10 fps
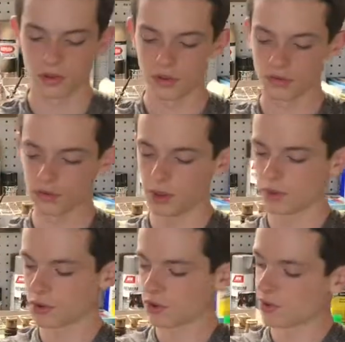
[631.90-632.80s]
flip
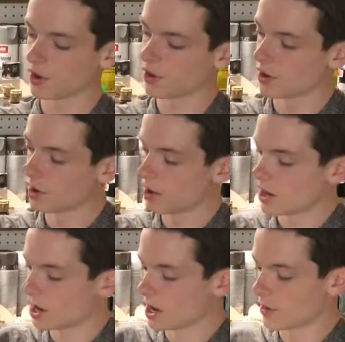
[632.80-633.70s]
through it for you.
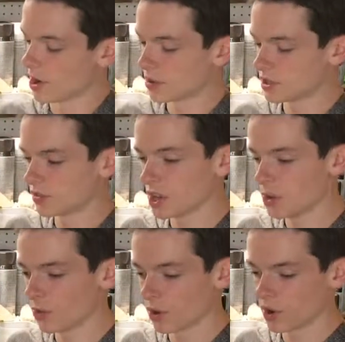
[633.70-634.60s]
Armies of
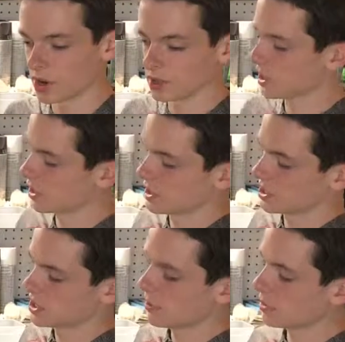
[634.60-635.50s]
Late War. It's got the
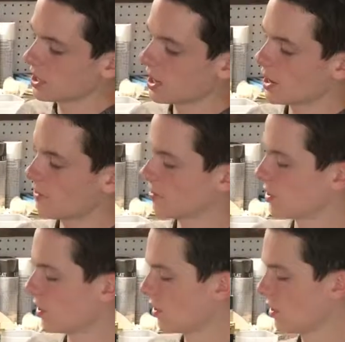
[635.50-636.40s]
assembly guide
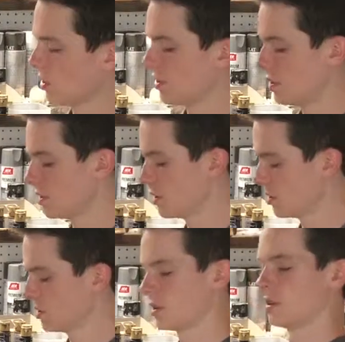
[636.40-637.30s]
for all
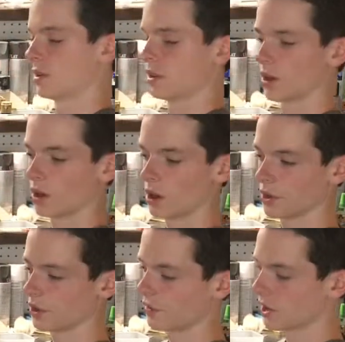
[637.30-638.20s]

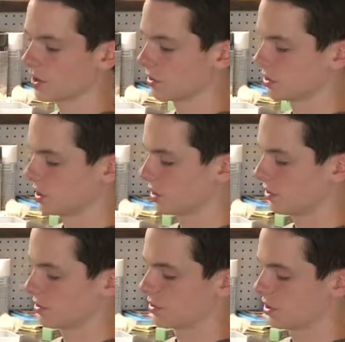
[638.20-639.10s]
your vehicles,
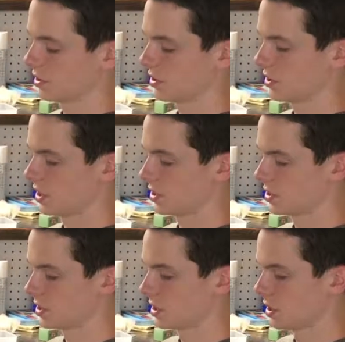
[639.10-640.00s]
all the
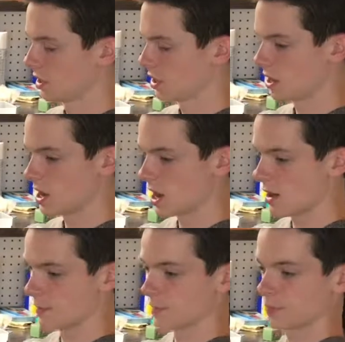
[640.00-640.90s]
things.
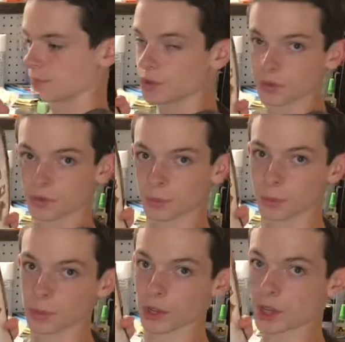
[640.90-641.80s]

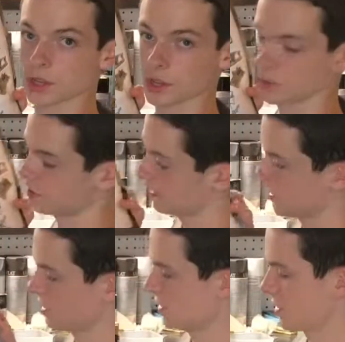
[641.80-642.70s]
Maybe you guys can.
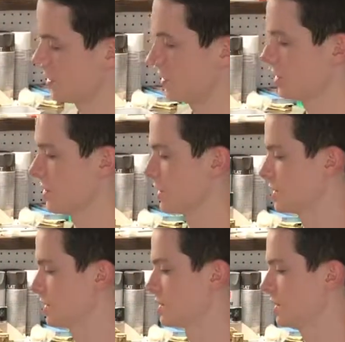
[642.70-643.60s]
There you go. If you
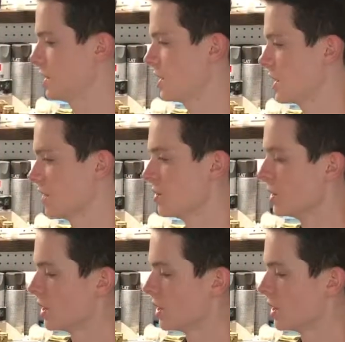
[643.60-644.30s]
guys can see it now.